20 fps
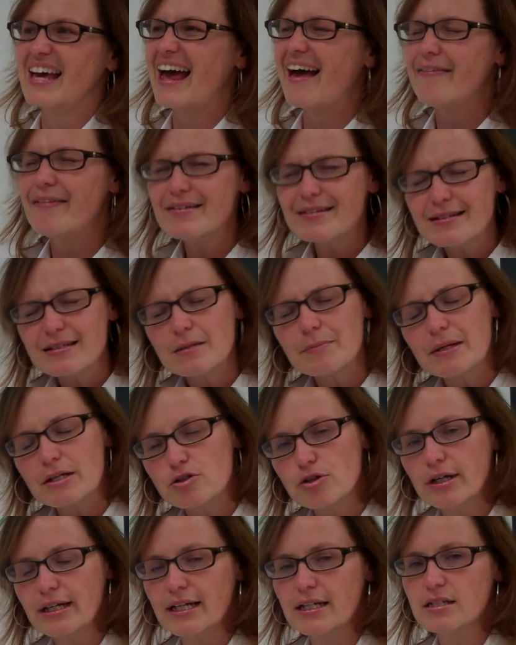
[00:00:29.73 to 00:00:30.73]
And this is a bit
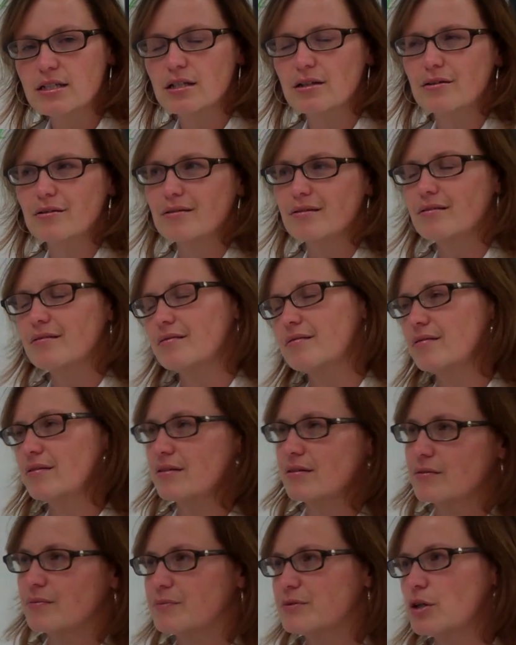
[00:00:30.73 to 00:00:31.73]
tricky
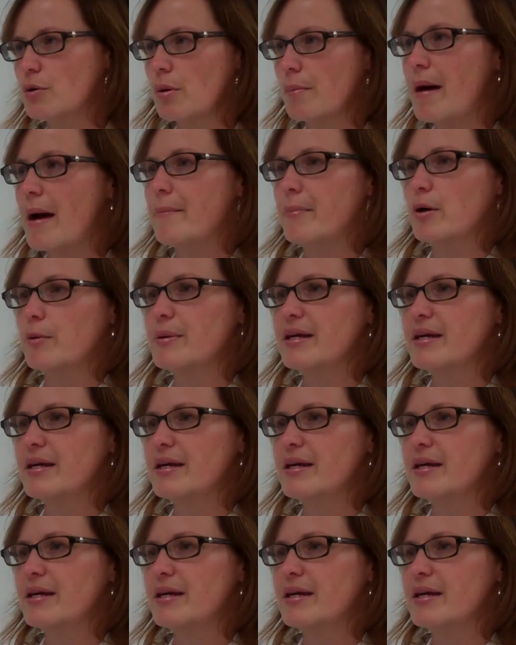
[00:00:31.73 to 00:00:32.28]
to remember